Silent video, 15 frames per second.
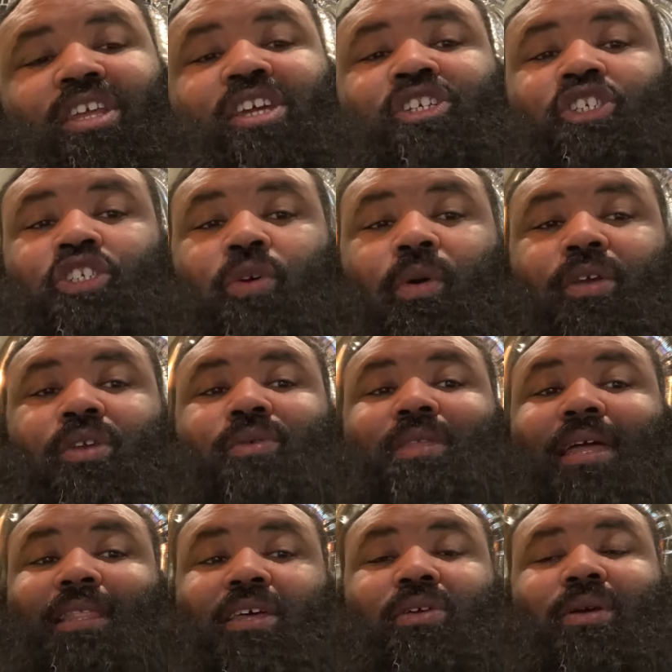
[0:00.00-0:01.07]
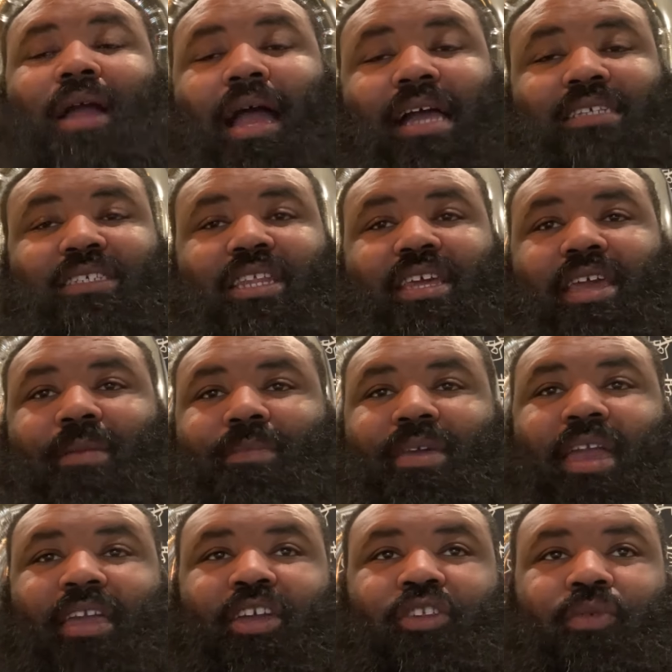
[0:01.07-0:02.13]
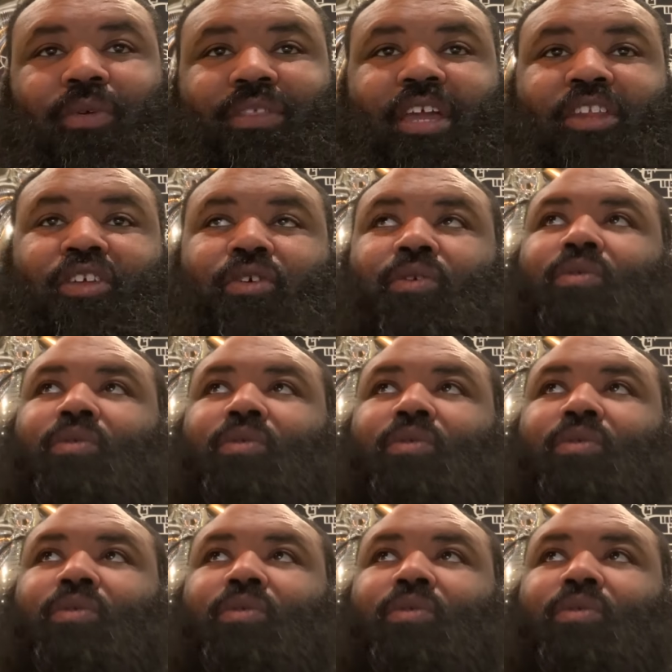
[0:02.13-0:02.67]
is showing you that little guys in the NBA can do what they do.